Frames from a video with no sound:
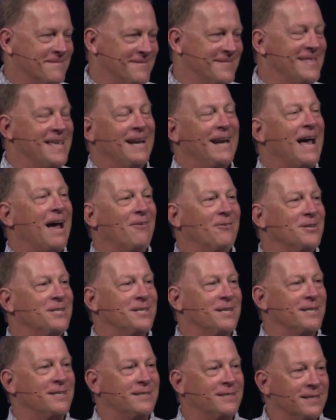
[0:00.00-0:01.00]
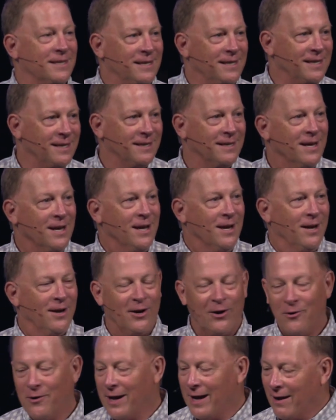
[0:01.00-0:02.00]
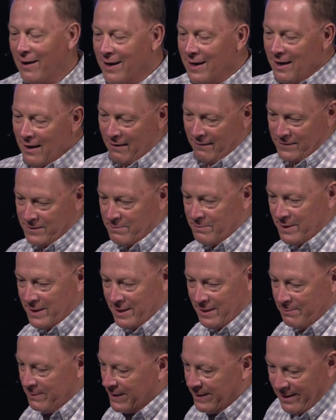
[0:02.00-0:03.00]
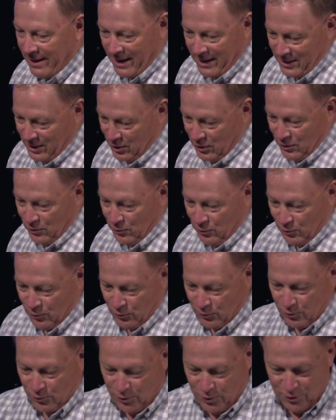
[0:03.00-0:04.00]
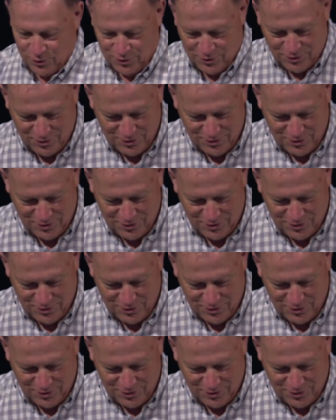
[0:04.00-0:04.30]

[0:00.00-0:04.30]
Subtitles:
And then I would just sing, oh, how he loves me, but not you.